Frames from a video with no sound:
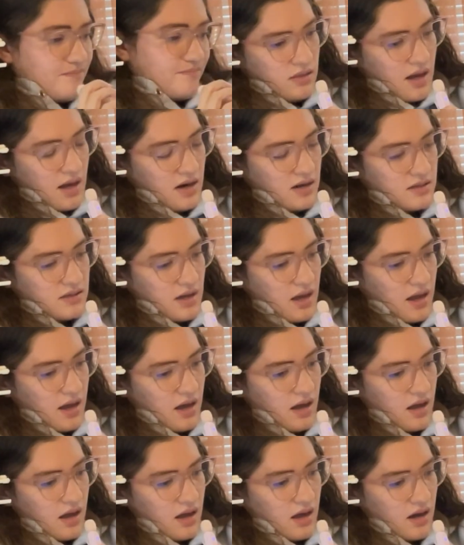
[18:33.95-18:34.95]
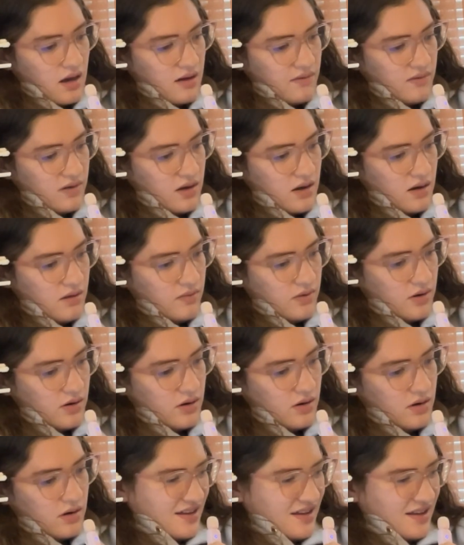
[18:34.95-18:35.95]
That is a heck of a
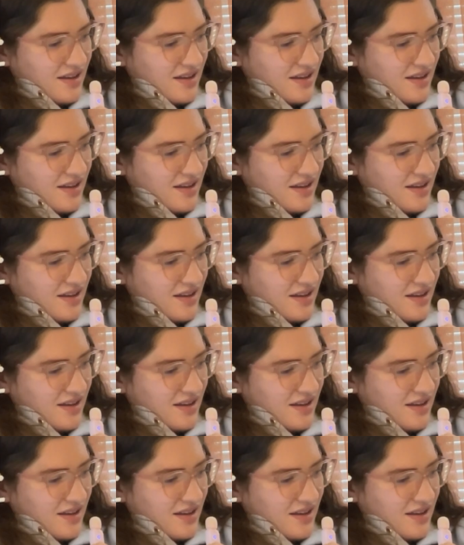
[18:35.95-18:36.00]
cover.